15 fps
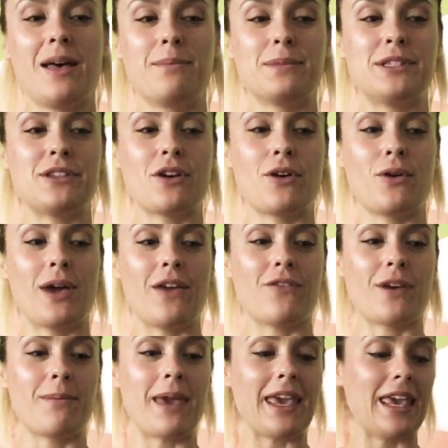So if
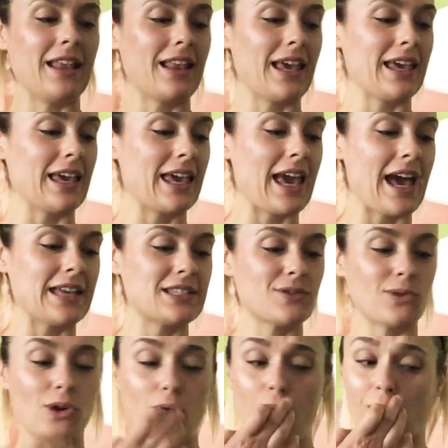I'm making like a
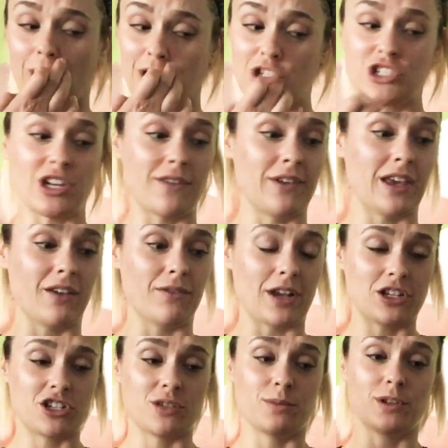casserole or shoving
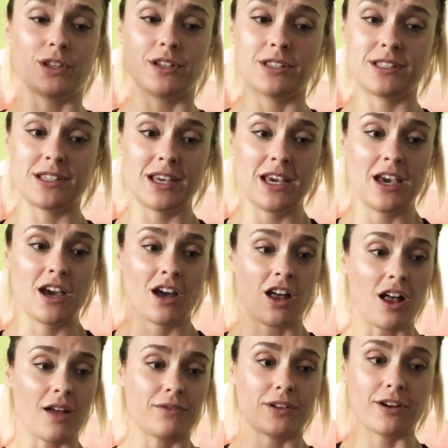vegetables,
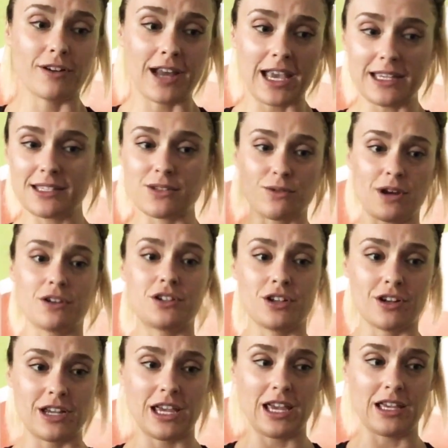cauliflower rice, ground
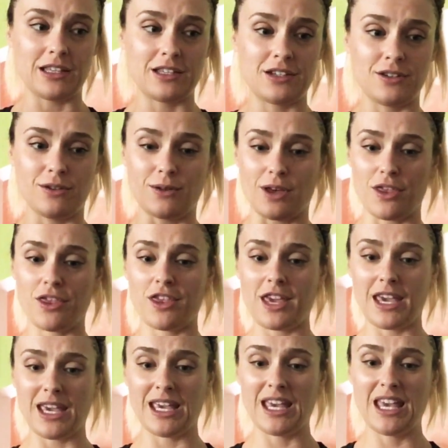turkey into
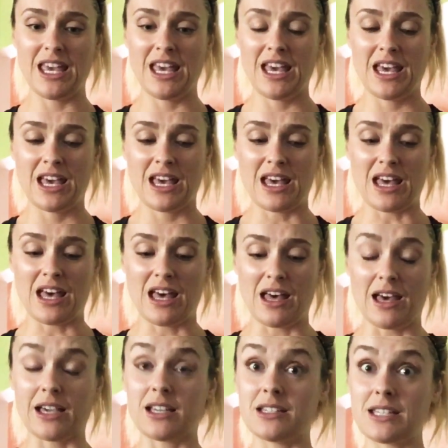
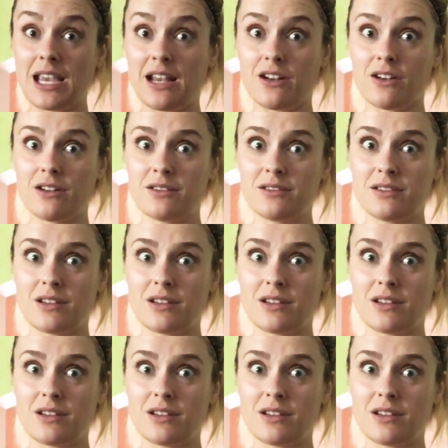a container